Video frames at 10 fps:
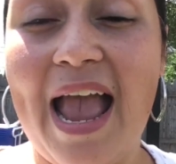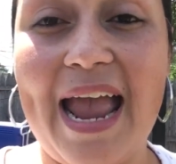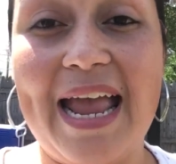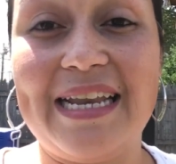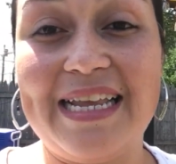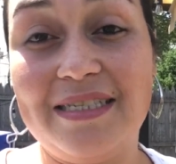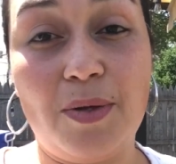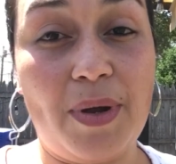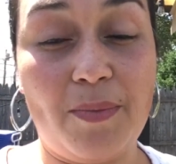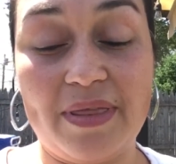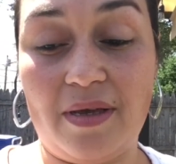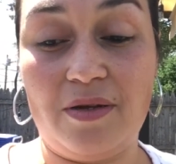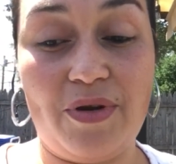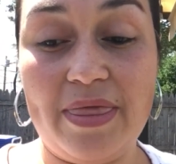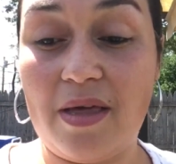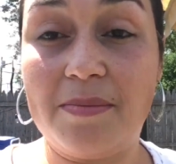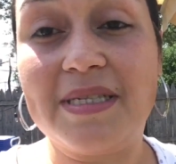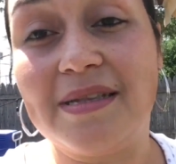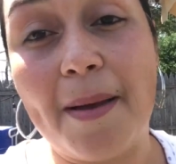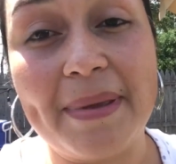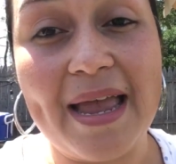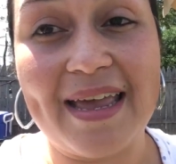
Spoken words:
And he's the one with the green thumbs, not me.